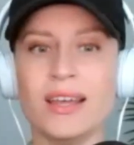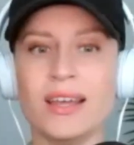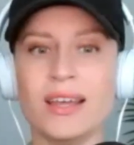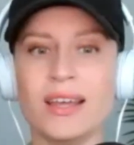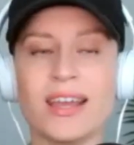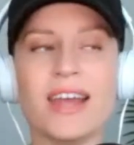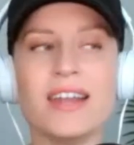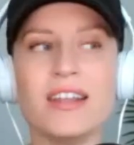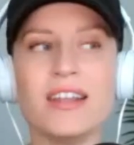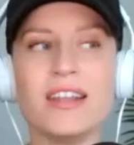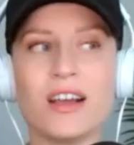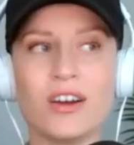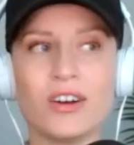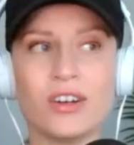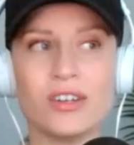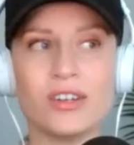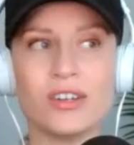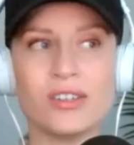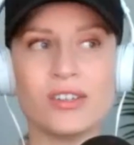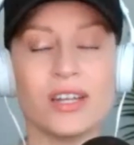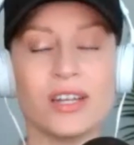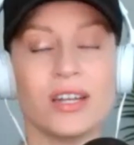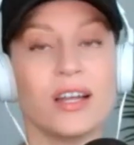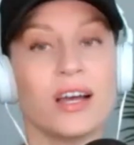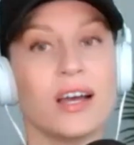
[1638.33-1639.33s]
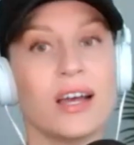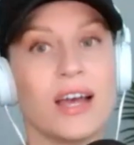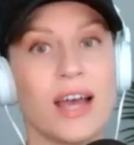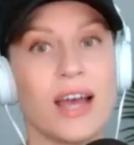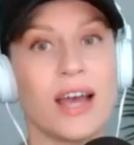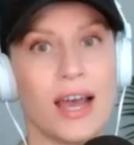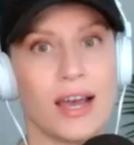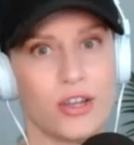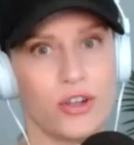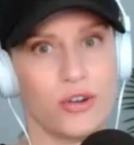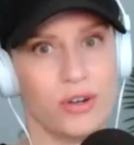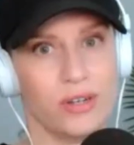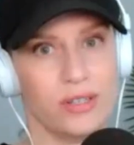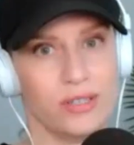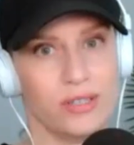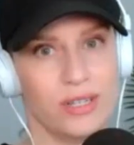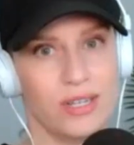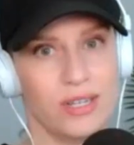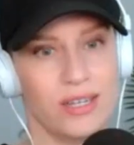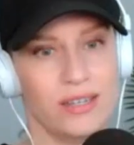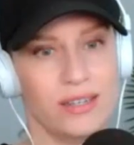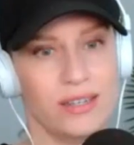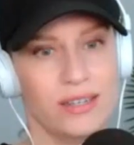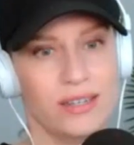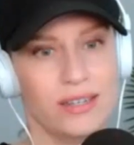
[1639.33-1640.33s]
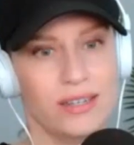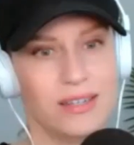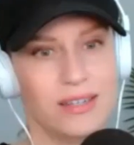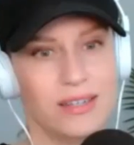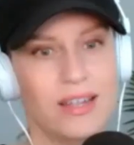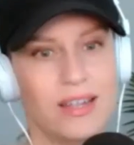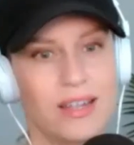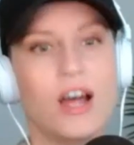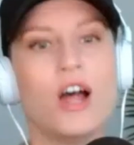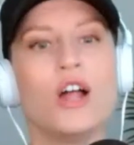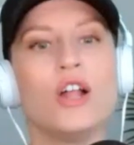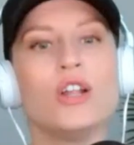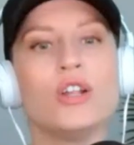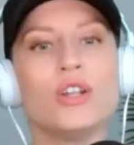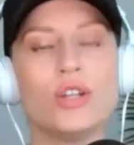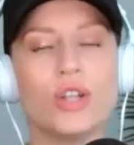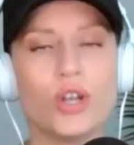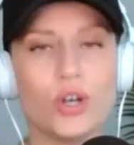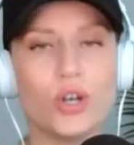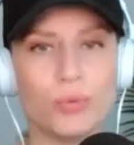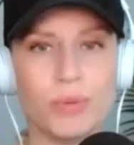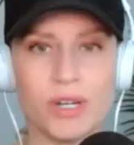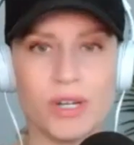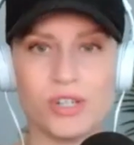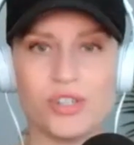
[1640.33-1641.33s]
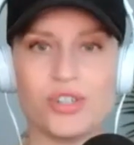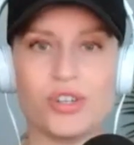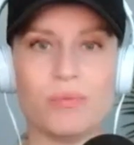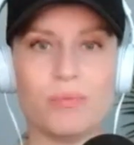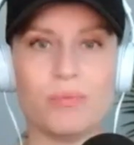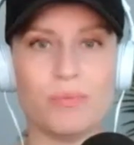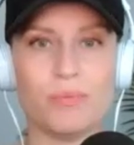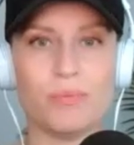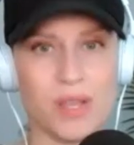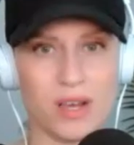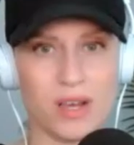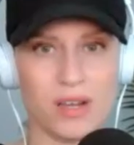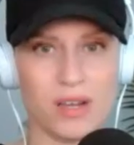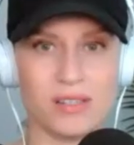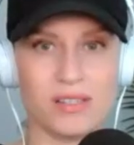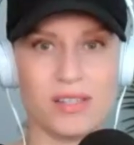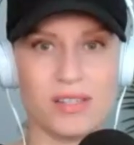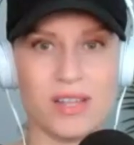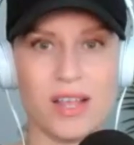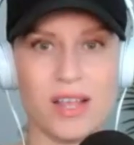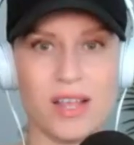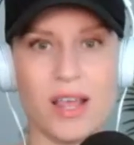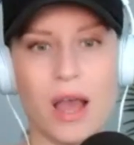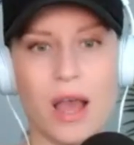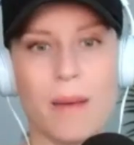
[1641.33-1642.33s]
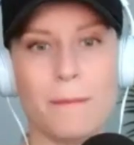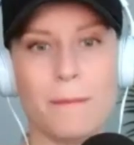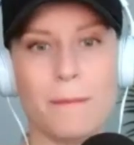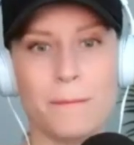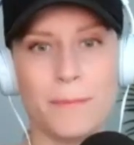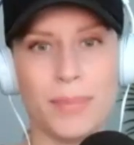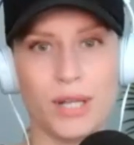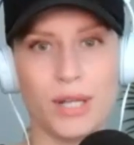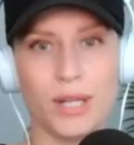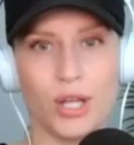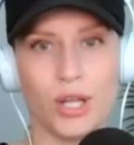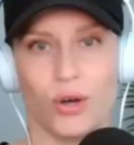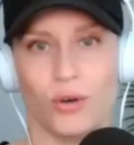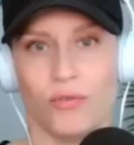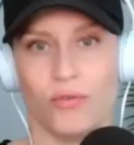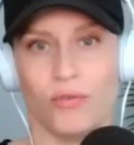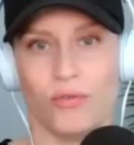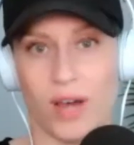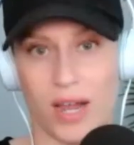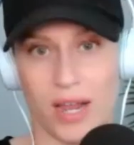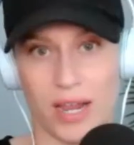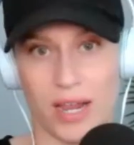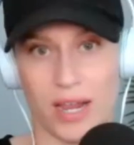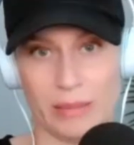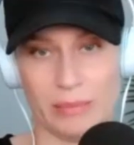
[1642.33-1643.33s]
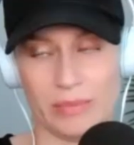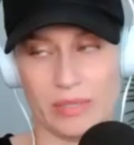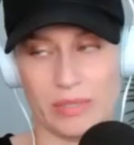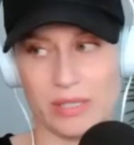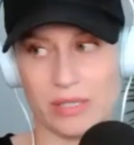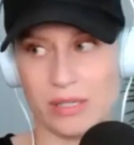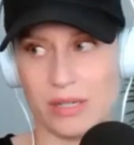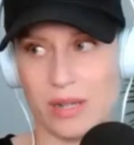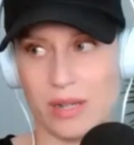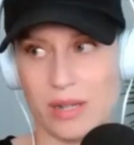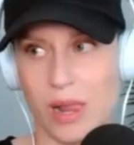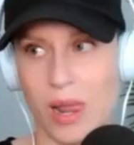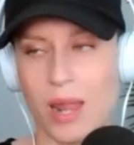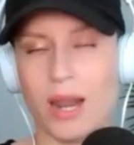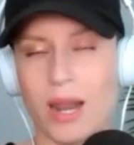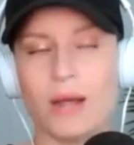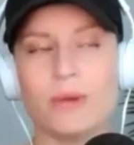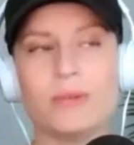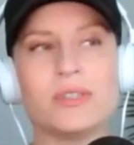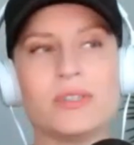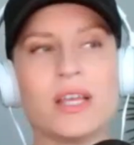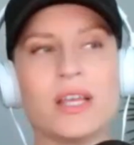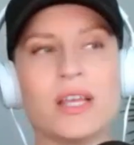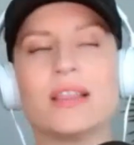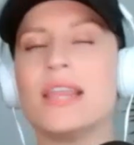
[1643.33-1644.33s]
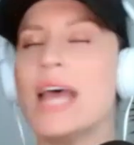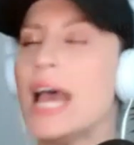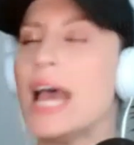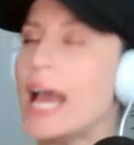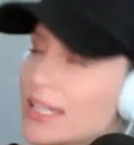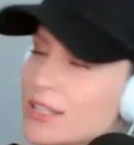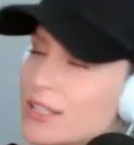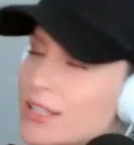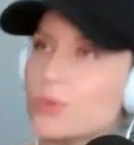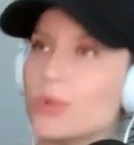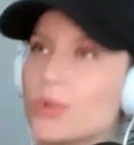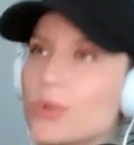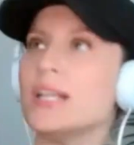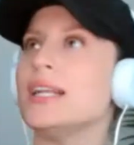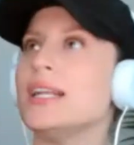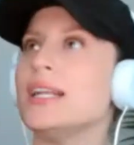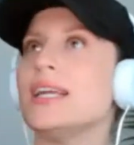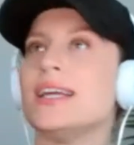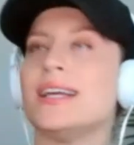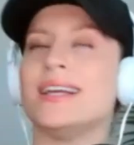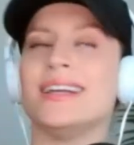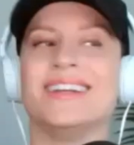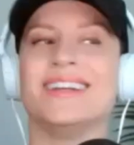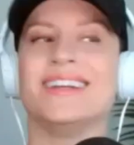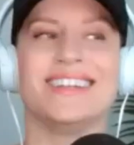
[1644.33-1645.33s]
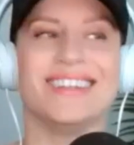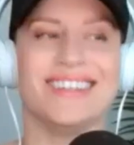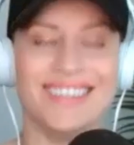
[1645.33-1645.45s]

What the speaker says: Kenya calls it accurately, low budget Beyonce blow vibes. And I was like, that's what it is.